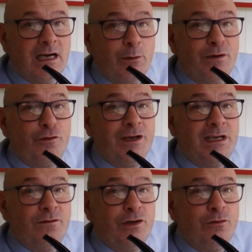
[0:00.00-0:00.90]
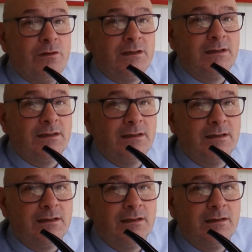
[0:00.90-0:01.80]
I went for an interview
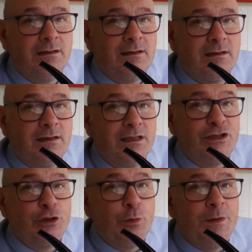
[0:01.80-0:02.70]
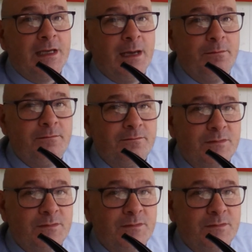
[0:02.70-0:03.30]
at 2 p.m.